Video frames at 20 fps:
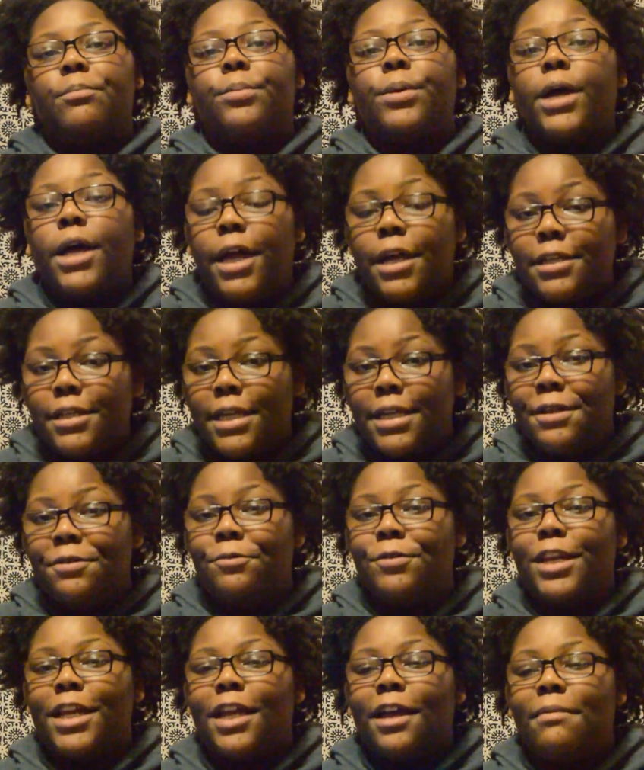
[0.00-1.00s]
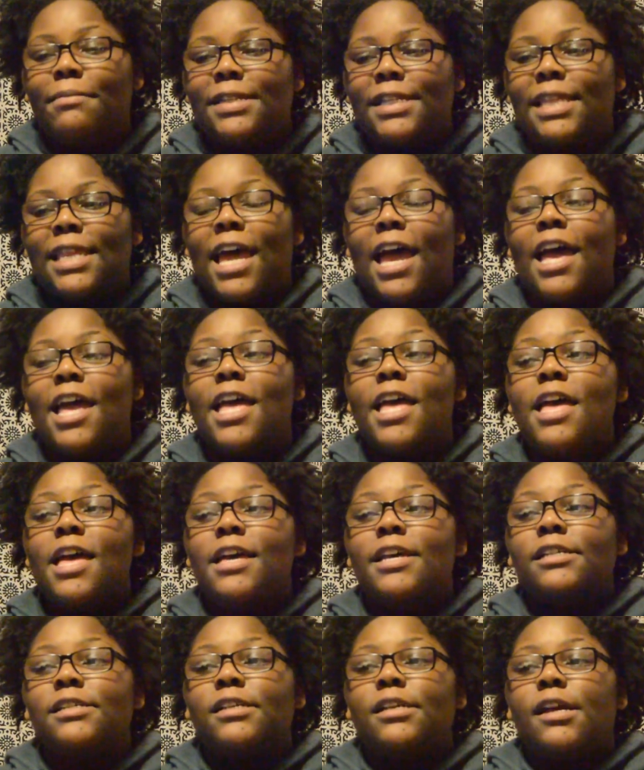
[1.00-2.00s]
But when it comes to that,
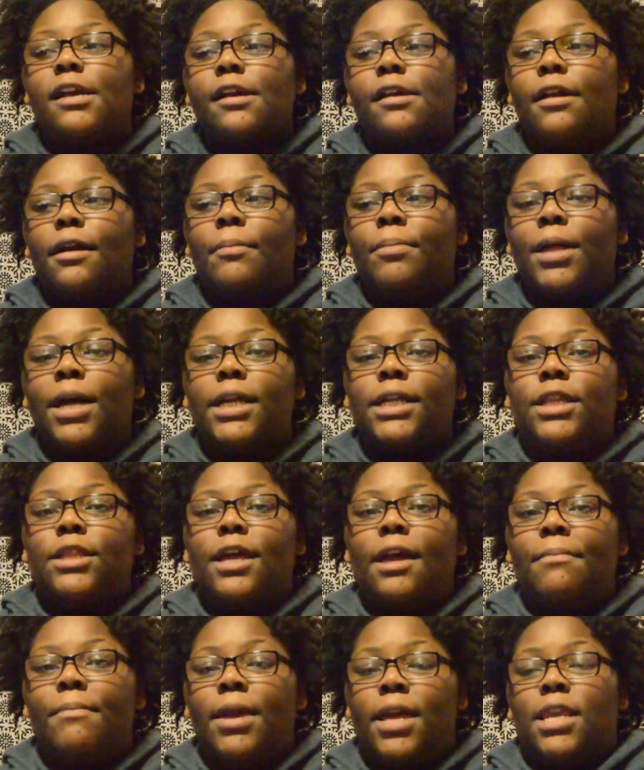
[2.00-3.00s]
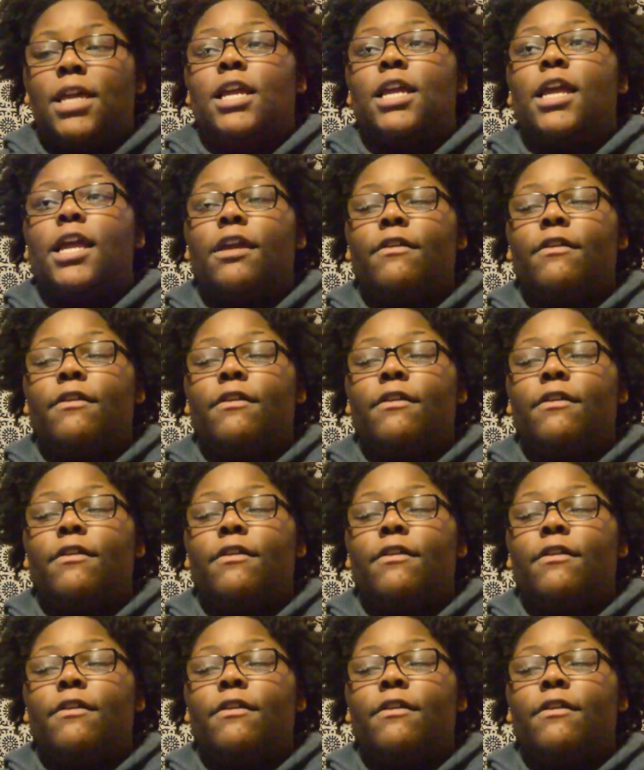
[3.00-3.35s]
applying to that many,